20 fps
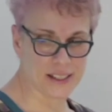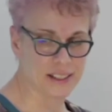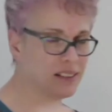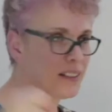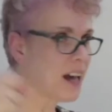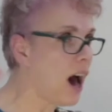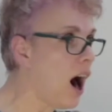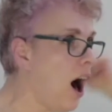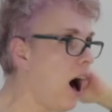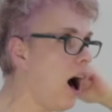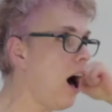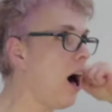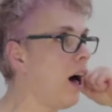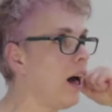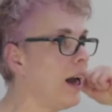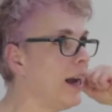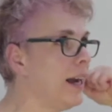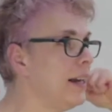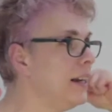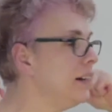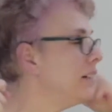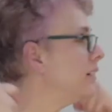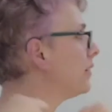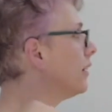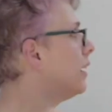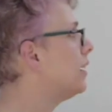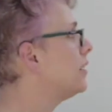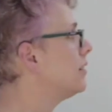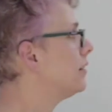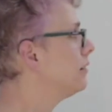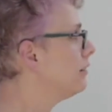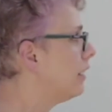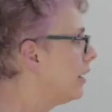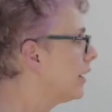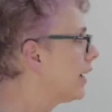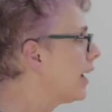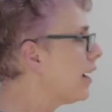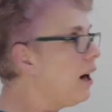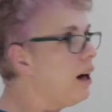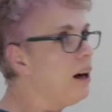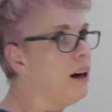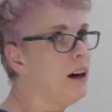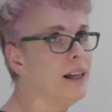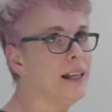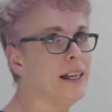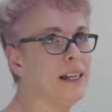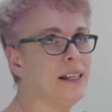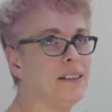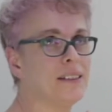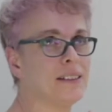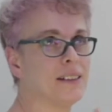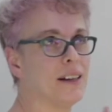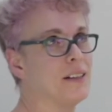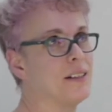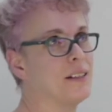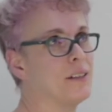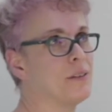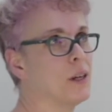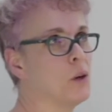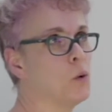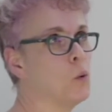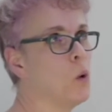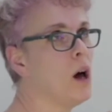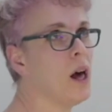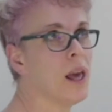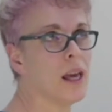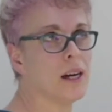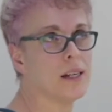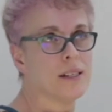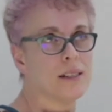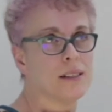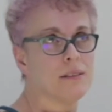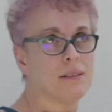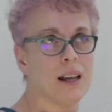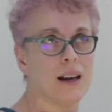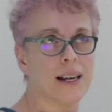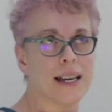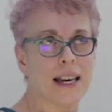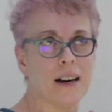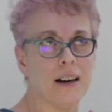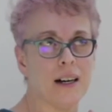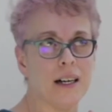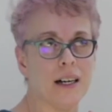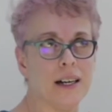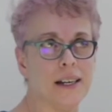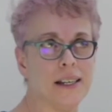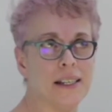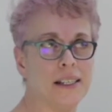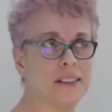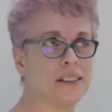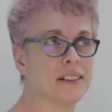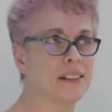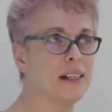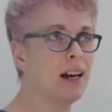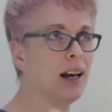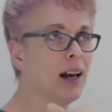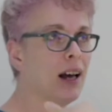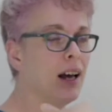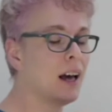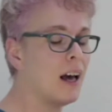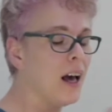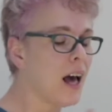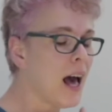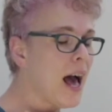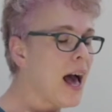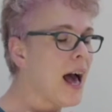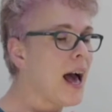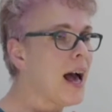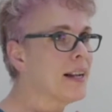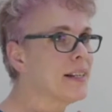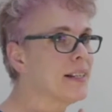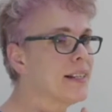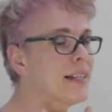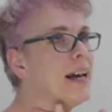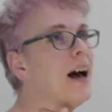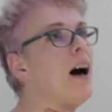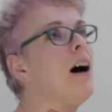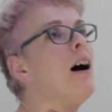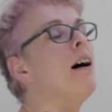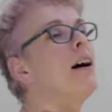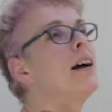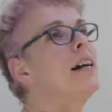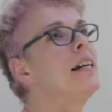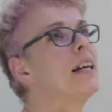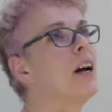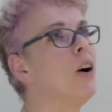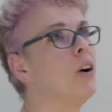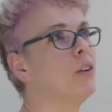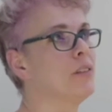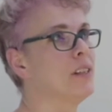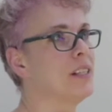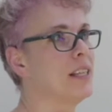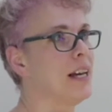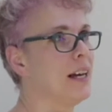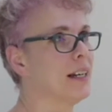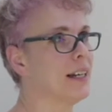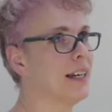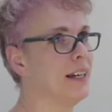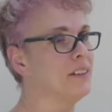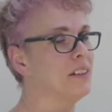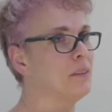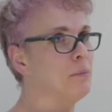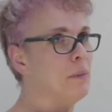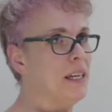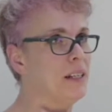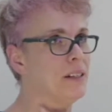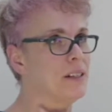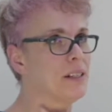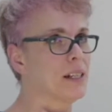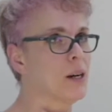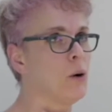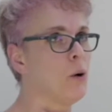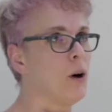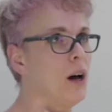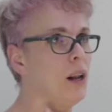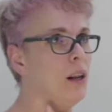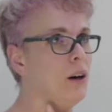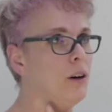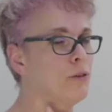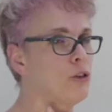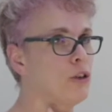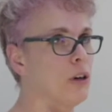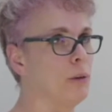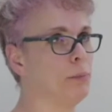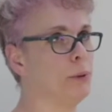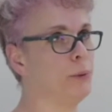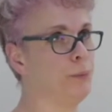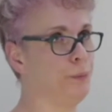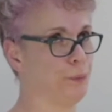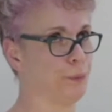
is eyes. I don't like eyes. I don't know why I don't like eyes. And eye contact gets me into quite a lot of trouble